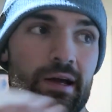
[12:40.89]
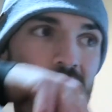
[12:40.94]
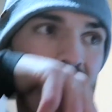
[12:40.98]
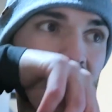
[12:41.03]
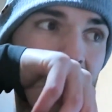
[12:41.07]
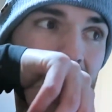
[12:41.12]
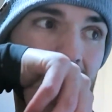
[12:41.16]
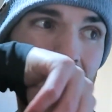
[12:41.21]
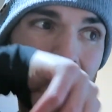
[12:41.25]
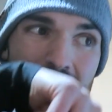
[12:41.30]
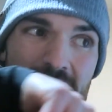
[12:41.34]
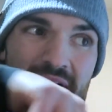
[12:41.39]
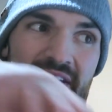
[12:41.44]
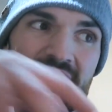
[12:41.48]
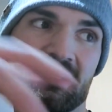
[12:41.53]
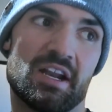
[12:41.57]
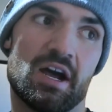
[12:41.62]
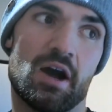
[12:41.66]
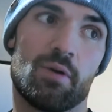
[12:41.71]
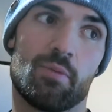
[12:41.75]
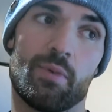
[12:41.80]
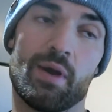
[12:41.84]
Gonna be
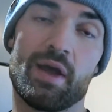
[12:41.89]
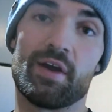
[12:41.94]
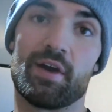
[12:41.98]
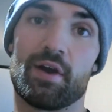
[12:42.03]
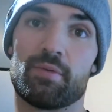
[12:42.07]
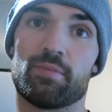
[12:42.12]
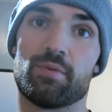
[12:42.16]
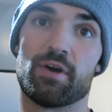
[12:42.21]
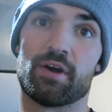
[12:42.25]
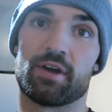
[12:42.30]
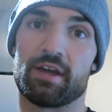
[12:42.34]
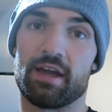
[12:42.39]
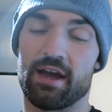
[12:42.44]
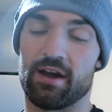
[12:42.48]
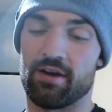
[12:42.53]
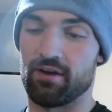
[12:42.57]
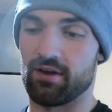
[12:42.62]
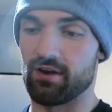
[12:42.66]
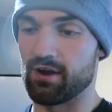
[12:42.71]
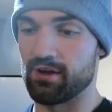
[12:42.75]
mixing up where I work out.